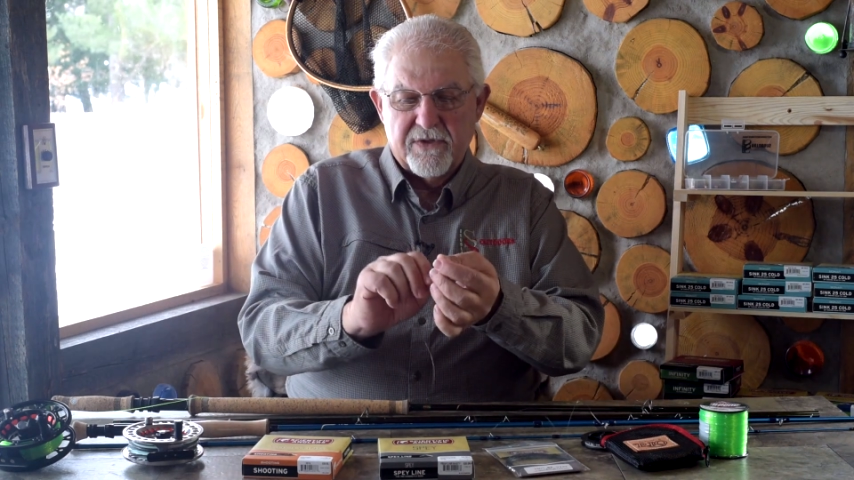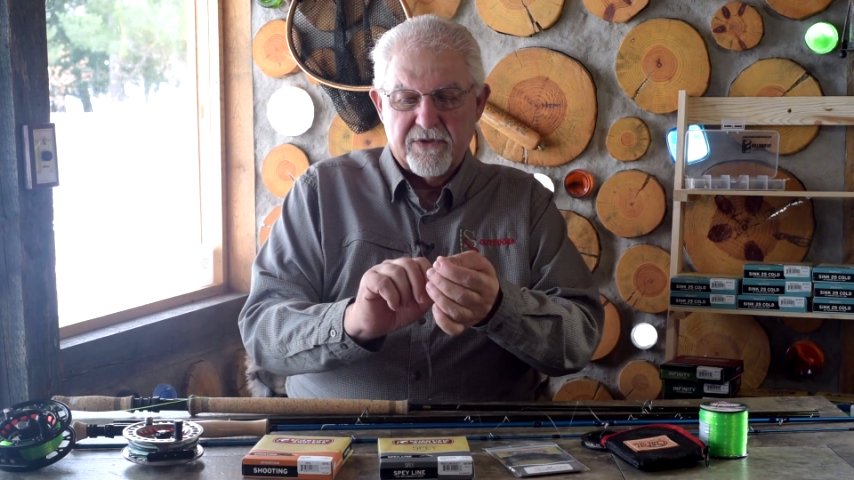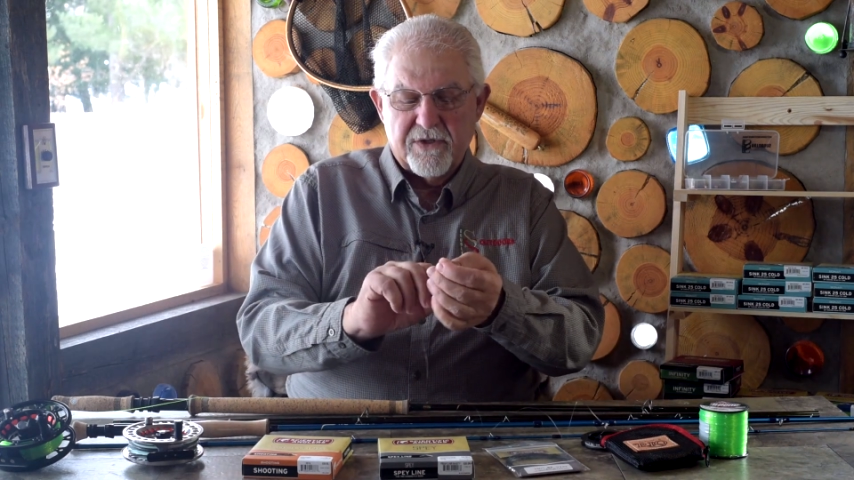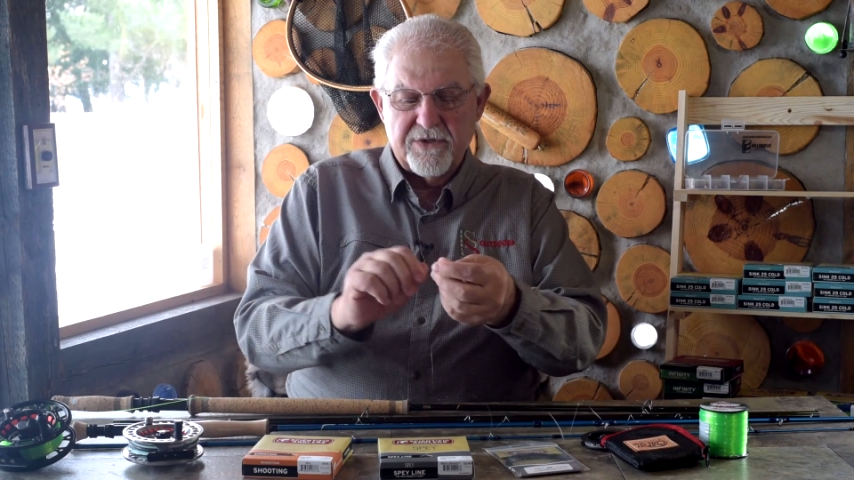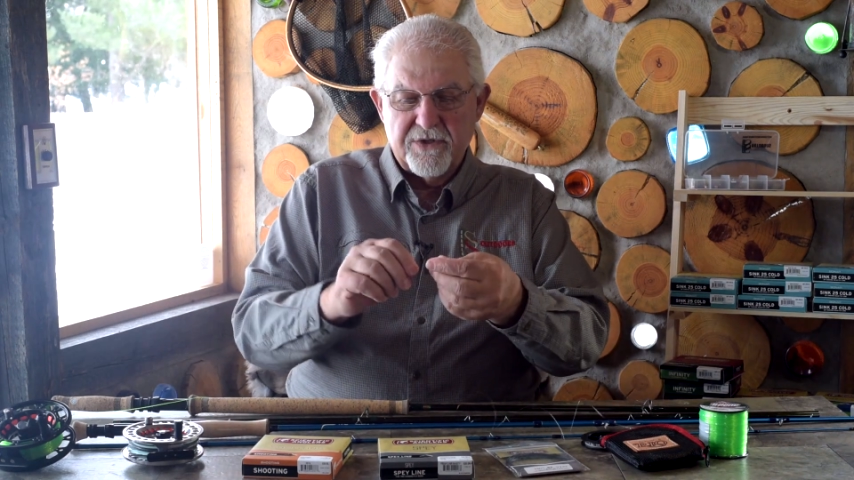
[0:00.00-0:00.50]

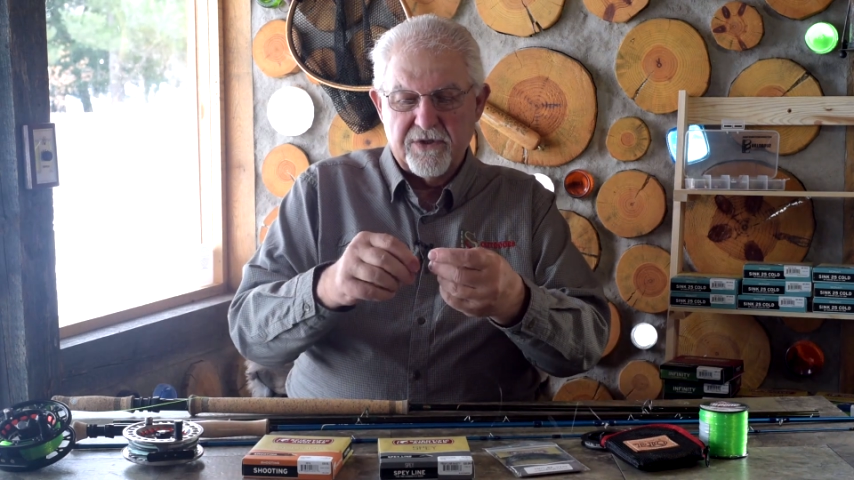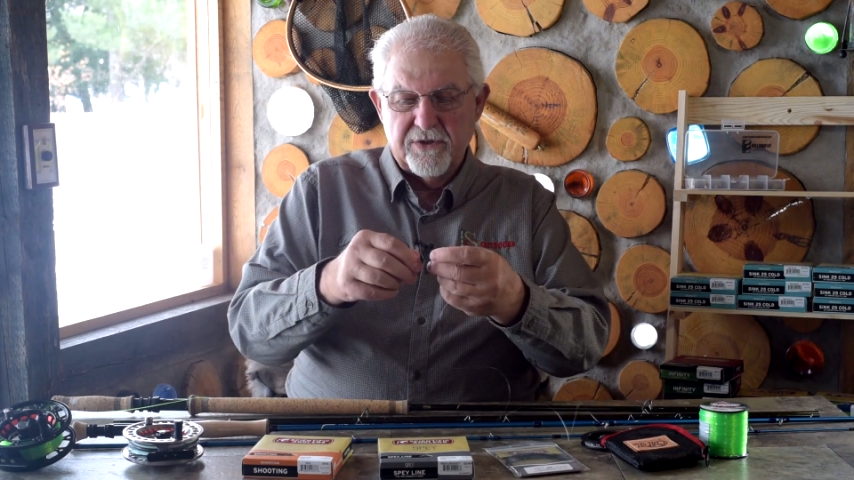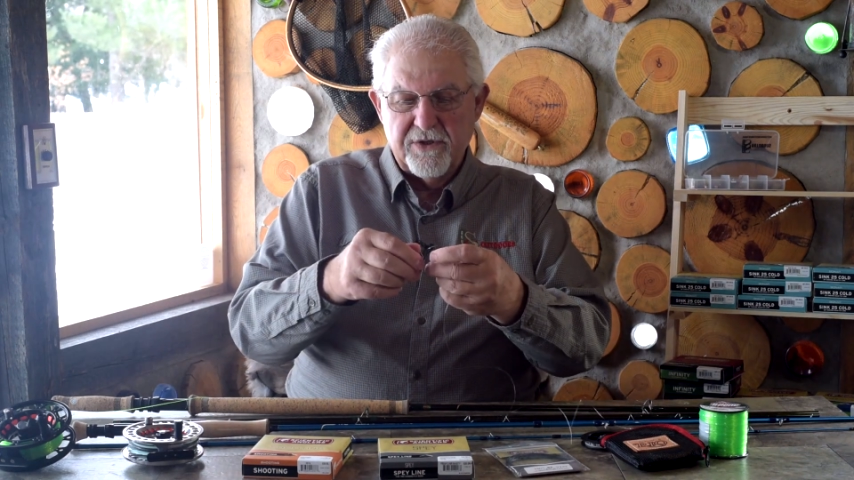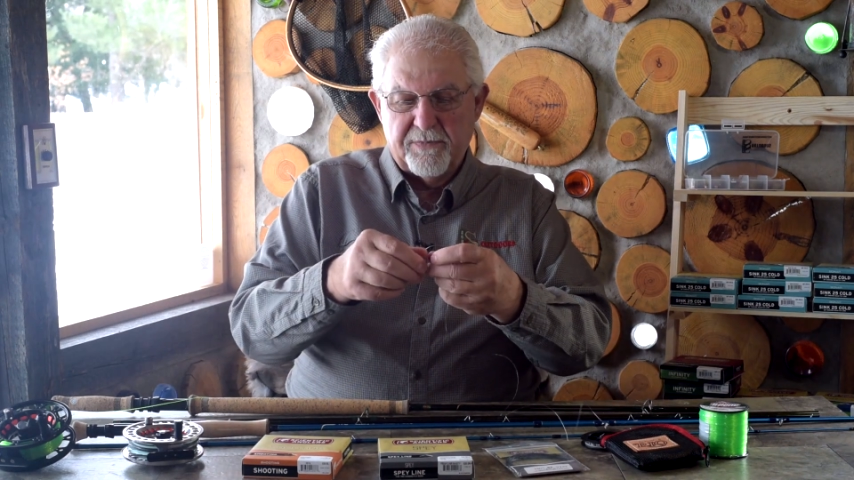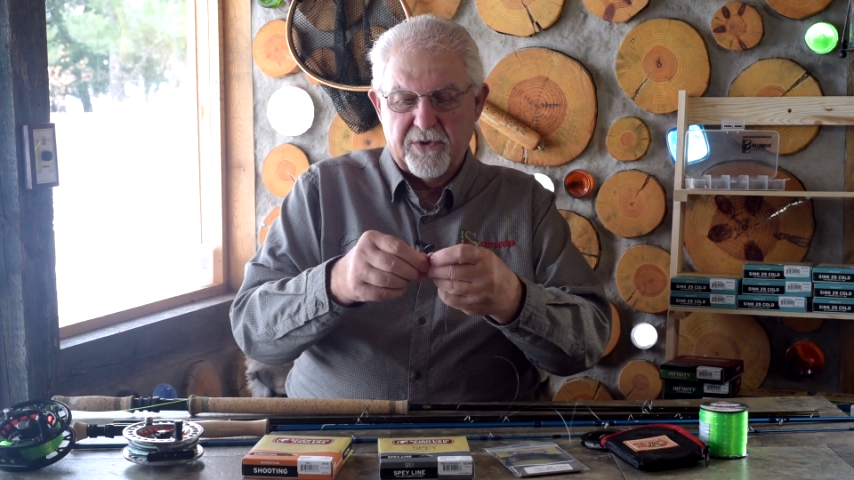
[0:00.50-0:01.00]
surgeon's
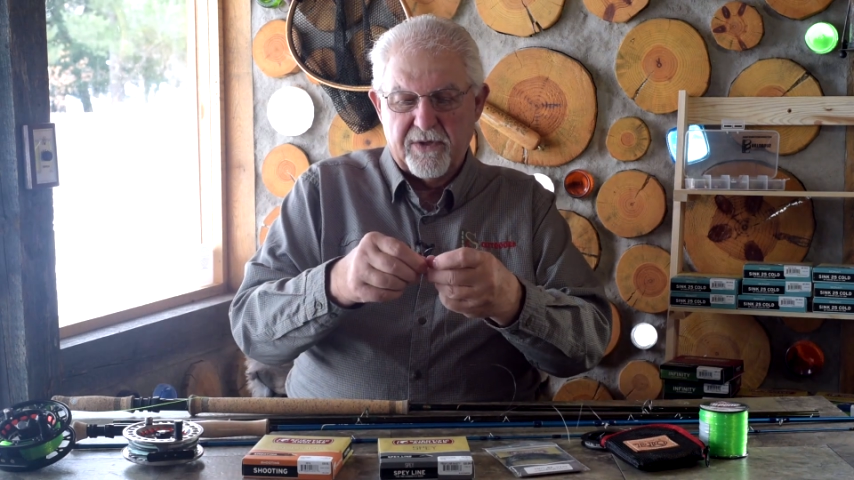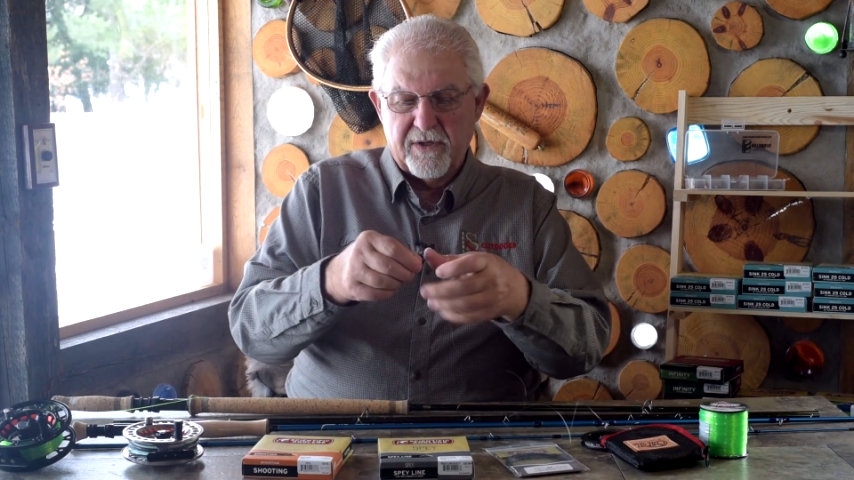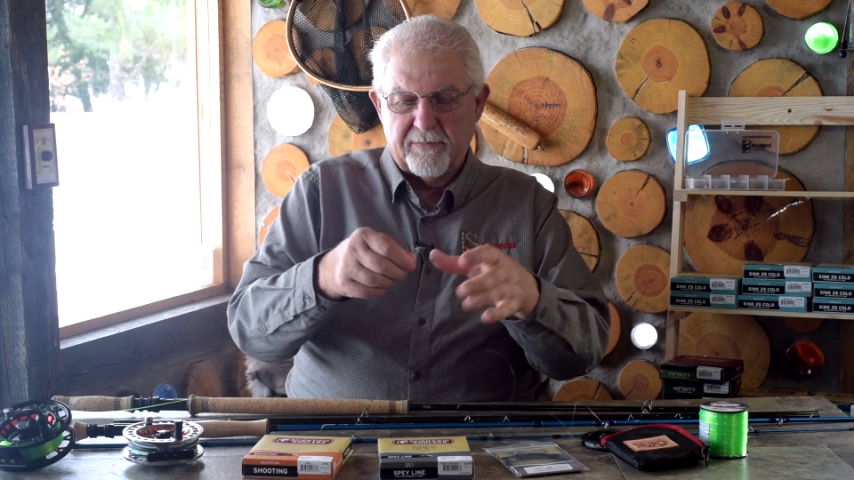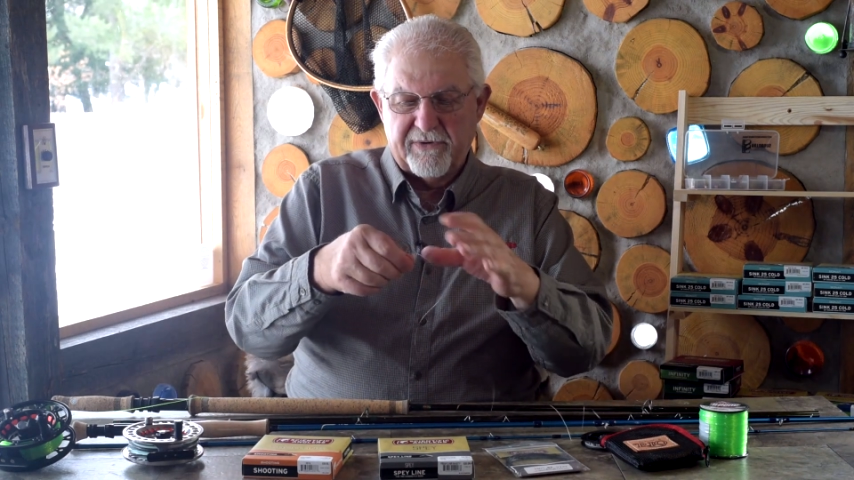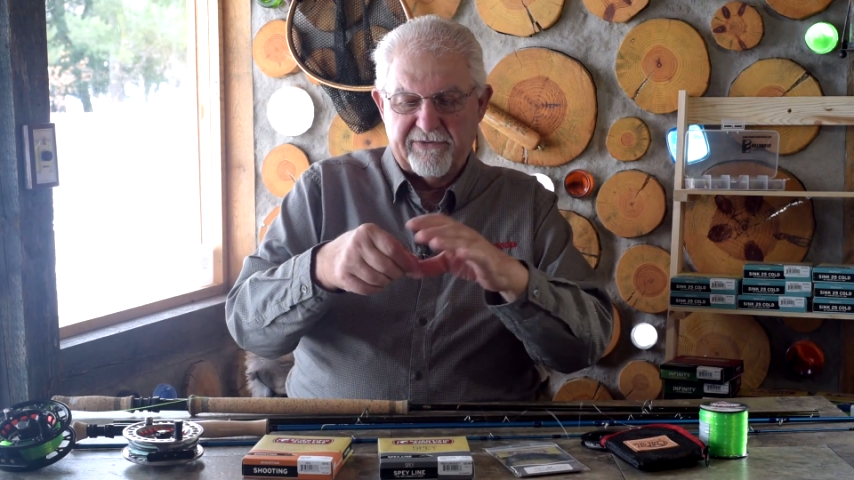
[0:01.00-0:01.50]
loop
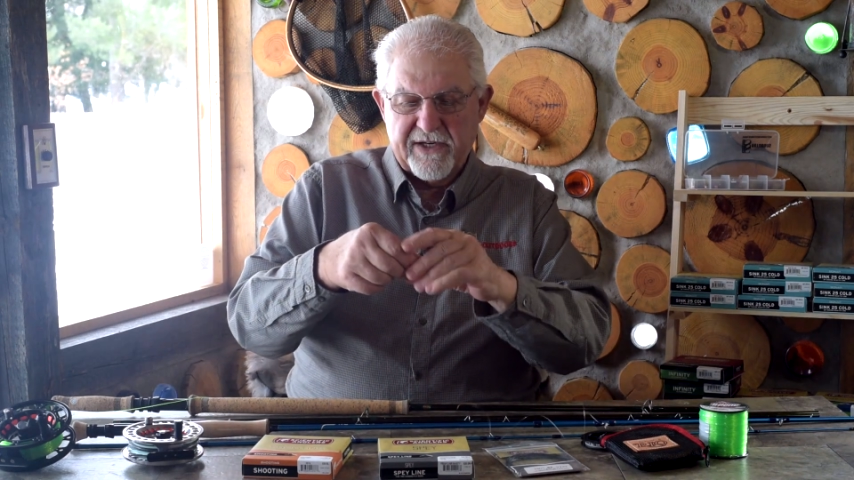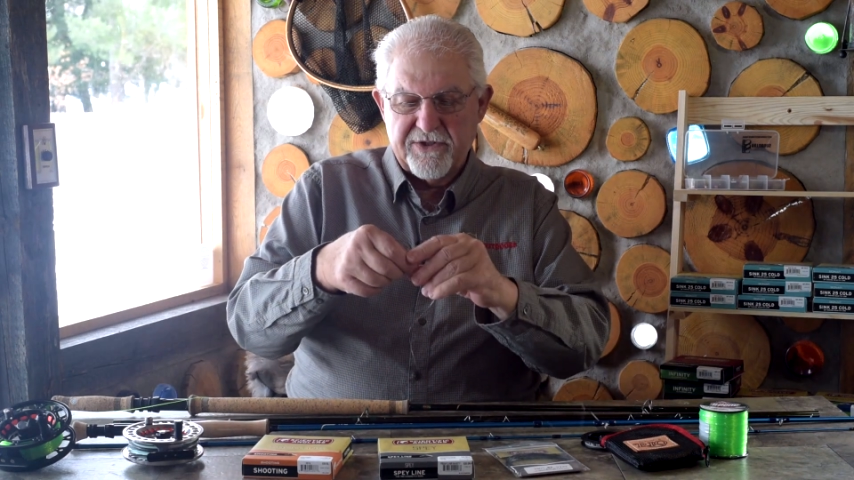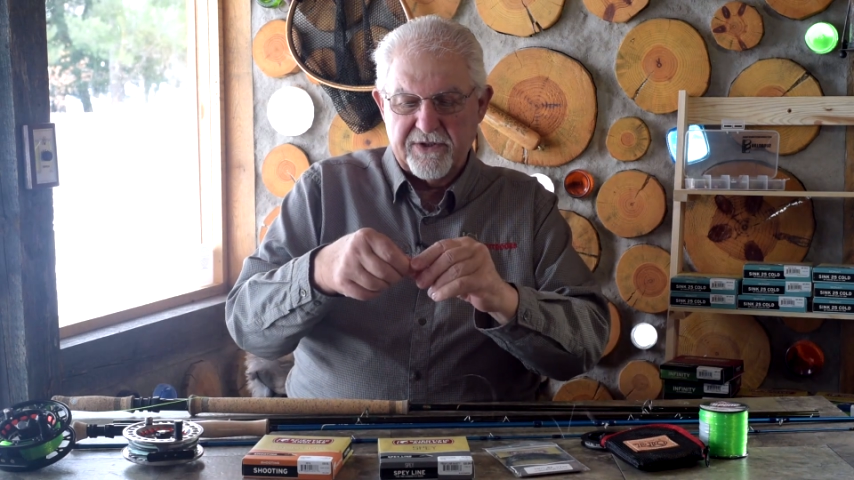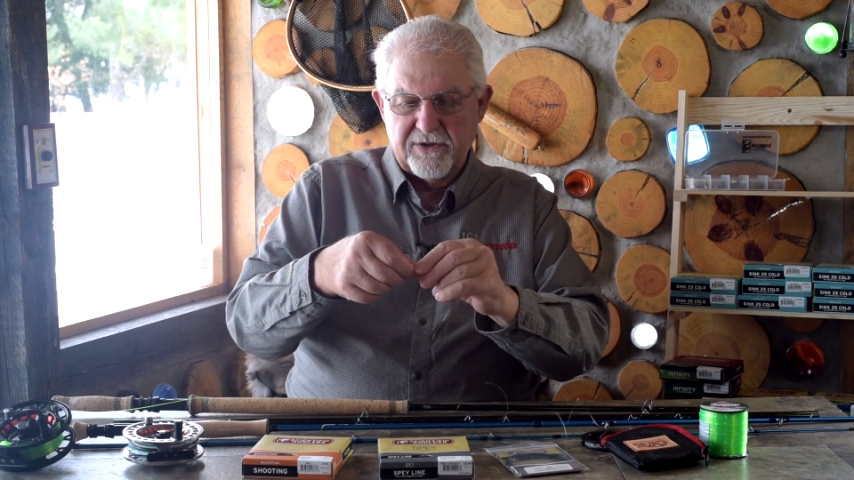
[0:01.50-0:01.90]
or a perfection